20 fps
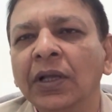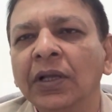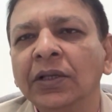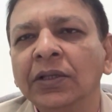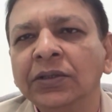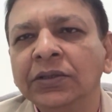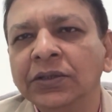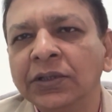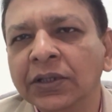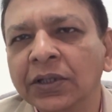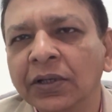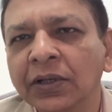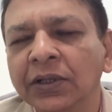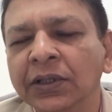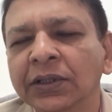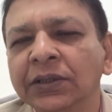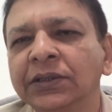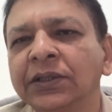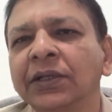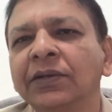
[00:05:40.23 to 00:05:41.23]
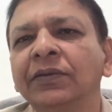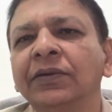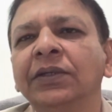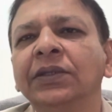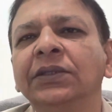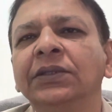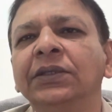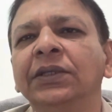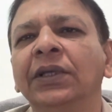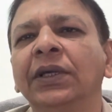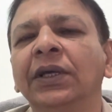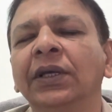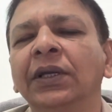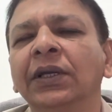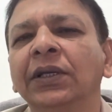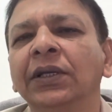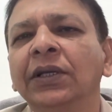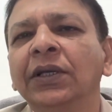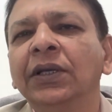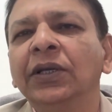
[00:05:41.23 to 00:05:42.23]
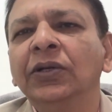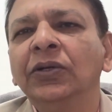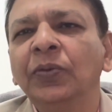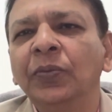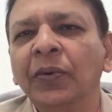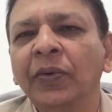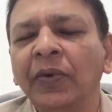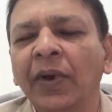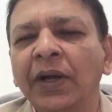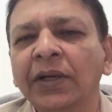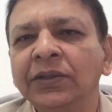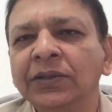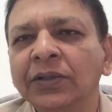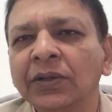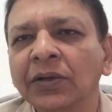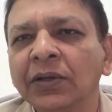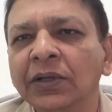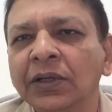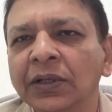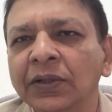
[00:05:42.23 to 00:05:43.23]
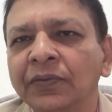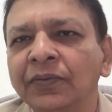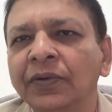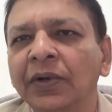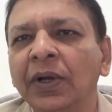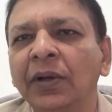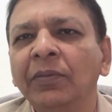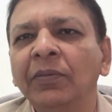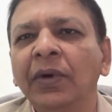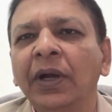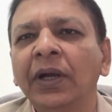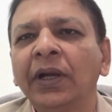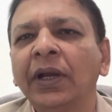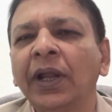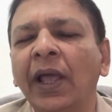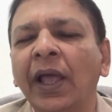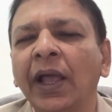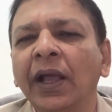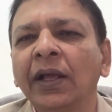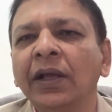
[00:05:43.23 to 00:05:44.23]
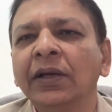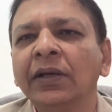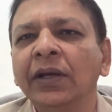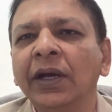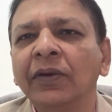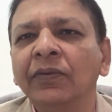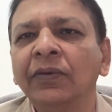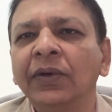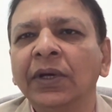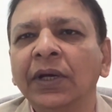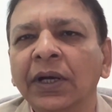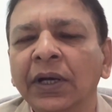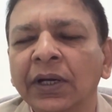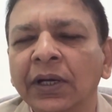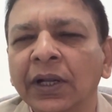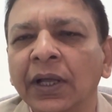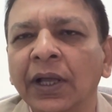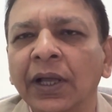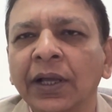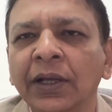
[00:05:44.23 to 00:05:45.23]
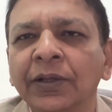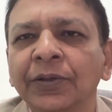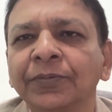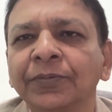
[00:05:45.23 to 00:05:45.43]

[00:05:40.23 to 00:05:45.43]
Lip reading: Security server is there to provide security from attack, network attack.